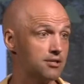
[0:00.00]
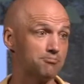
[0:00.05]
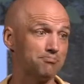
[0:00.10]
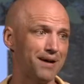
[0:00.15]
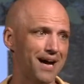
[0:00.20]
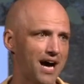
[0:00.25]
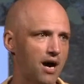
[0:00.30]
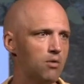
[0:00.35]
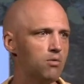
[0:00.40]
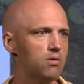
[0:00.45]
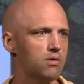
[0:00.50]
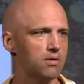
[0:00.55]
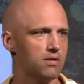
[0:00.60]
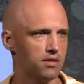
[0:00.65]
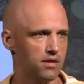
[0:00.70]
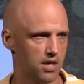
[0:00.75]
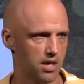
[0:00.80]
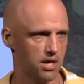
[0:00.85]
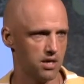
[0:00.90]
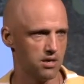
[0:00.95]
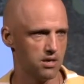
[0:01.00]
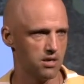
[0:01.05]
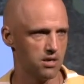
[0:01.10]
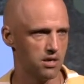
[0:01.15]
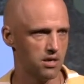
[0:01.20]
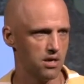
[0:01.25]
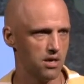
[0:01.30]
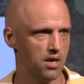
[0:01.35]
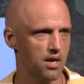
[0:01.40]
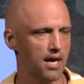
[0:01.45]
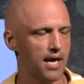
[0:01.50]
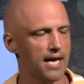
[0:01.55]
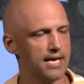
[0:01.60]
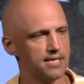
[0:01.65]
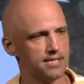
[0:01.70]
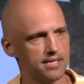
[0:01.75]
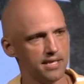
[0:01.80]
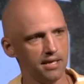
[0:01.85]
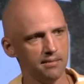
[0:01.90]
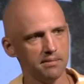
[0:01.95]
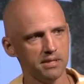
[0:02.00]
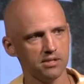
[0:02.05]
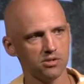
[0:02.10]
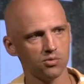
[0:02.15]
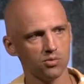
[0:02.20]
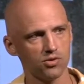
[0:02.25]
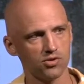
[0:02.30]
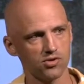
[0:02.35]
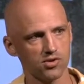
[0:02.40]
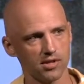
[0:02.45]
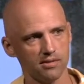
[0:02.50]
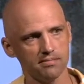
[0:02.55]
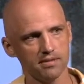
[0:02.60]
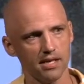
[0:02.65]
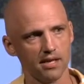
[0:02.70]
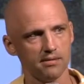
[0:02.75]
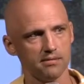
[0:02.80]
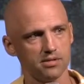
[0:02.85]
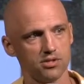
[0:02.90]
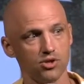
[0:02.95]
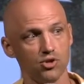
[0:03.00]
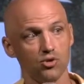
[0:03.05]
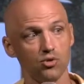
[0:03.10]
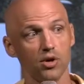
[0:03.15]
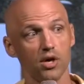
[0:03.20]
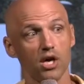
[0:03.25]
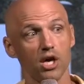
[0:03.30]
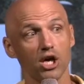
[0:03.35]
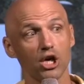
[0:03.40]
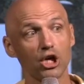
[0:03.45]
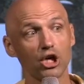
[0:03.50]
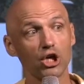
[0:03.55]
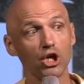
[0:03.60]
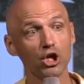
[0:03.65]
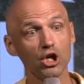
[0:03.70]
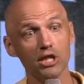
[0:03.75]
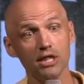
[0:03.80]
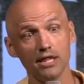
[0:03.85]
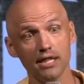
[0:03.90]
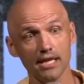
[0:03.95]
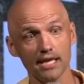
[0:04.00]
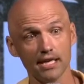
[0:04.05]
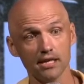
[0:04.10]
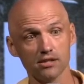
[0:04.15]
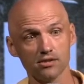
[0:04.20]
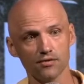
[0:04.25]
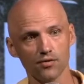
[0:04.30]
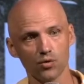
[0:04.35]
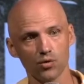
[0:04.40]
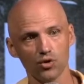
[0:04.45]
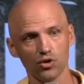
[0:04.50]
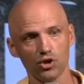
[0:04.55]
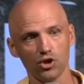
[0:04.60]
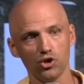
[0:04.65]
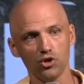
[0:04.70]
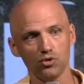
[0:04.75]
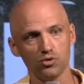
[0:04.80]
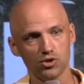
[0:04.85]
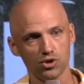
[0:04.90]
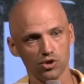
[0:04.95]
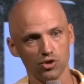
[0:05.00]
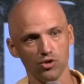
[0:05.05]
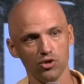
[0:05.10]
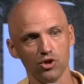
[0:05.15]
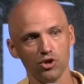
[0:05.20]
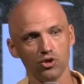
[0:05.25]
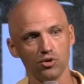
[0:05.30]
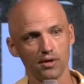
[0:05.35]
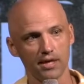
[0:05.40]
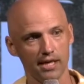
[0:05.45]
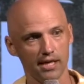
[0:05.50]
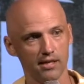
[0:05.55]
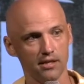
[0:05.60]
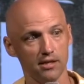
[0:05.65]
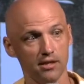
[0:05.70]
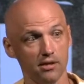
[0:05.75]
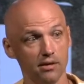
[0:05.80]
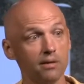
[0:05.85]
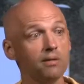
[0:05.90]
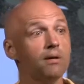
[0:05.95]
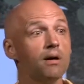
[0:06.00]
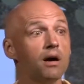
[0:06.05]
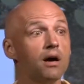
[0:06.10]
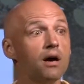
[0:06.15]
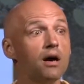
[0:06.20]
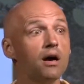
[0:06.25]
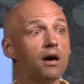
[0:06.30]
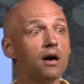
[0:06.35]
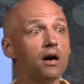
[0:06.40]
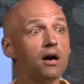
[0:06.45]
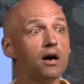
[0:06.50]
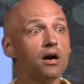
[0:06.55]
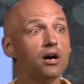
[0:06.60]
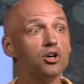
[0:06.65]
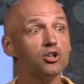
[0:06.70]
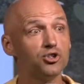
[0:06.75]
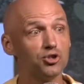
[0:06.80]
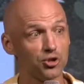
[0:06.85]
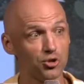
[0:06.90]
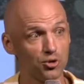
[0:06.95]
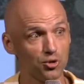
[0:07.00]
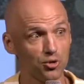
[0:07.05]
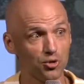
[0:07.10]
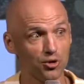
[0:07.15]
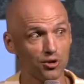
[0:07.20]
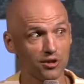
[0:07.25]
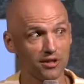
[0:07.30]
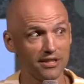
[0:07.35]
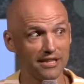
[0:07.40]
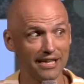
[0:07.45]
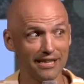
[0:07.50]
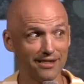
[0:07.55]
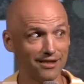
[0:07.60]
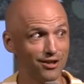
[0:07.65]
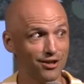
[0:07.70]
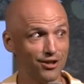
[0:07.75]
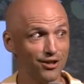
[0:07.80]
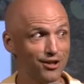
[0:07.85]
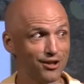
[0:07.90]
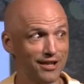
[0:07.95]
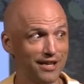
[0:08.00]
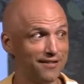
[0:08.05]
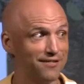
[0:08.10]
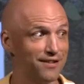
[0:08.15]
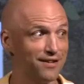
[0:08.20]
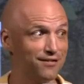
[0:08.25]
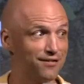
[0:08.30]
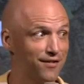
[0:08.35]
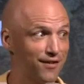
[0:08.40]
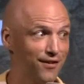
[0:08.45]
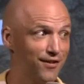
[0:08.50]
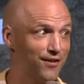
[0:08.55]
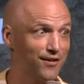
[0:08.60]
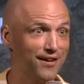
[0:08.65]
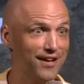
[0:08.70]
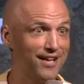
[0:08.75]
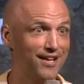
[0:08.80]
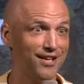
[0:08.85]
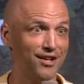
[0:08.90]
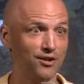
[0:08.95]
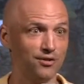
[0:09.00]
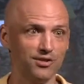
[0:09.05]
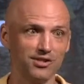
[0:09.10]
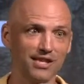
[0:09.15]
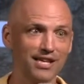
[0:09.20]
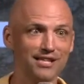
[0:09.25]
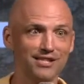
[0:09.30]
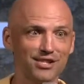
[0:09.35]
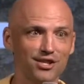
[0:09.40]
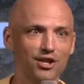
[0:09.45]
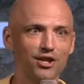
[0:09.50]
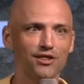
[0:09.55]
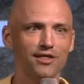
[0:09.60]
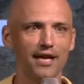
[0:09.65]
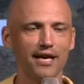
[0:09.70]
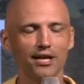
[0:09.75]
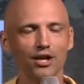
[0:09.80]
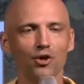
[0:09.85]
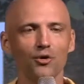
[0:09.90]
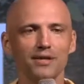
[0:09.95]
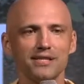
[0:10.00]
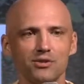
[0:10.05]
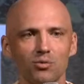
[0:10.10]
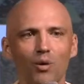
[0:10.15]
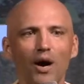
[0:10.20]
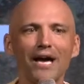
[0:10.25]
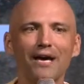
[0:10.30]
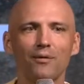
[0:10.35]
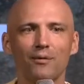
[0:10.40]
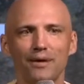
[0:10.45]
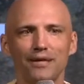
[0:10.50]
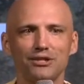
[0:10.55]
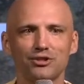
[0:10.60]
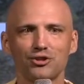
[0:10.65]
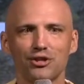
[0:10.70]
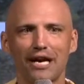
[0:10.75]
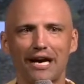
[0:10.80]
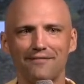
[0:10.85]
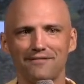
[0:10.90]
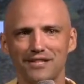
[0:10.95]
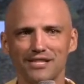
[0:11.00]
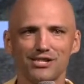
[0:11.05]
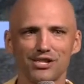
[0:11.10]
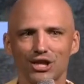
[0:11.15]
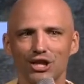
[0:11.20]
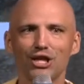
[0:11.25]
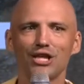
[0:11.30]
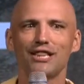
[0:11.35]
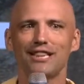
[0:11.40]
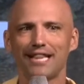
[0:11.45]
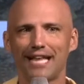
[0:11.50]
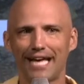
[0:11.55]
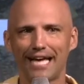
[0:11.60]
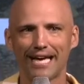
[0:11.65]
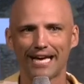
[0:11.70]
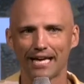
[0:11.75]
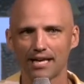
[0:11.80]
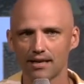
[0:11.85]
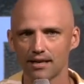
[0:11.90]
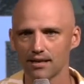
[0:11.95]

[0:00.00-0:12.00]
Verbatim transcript: power there, and demons will sometimes do good things for you, to you, in you, to get the hook even further in you. See, it's a good thing. No, it's white witchcraft. It's a good thing.